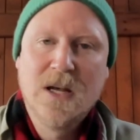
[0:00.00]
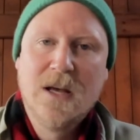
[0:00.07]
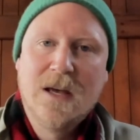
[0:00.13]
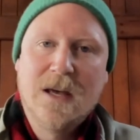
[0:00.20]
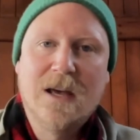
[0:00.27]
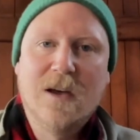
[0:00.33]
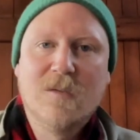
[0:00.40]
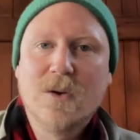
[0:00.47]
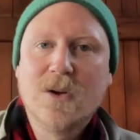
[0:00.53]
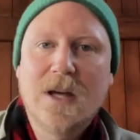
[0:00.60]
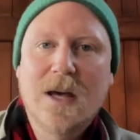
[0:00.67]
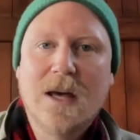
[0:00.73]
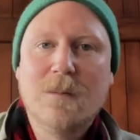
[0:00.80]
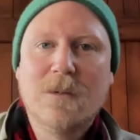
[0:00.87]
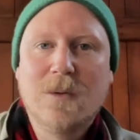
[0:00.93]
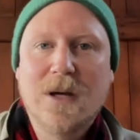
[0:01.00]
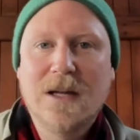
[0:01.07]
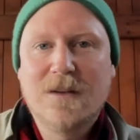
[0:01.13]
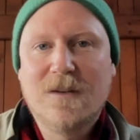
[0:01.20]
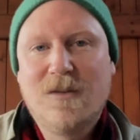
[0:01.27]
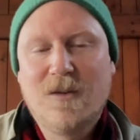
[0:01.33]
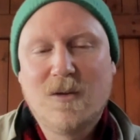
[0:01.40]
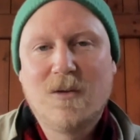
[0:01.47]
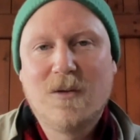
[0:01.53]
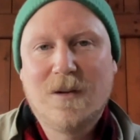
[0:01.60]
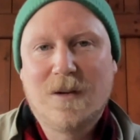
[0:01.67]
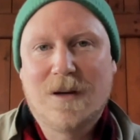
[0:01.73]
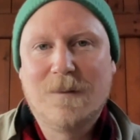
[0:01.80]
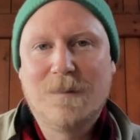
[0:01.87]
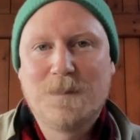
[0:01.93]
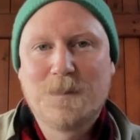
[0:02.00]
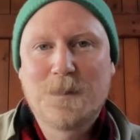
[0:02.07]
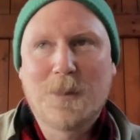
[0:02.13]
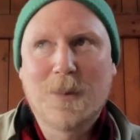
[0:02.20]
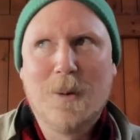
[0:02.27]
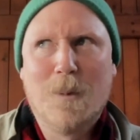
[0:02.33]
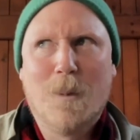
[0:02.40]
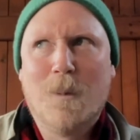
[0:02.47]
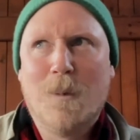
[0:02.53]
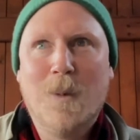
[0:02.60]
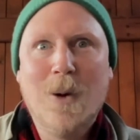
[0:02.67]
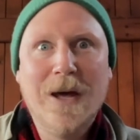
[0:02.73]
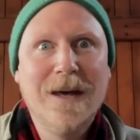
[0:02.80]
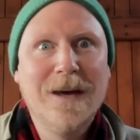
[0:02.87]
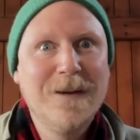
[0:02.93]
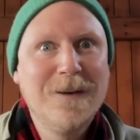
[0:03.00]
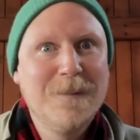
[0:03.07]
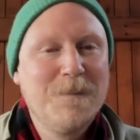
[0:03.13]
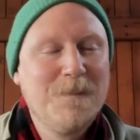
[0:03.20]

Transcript: everyone came, and we had this kind of weird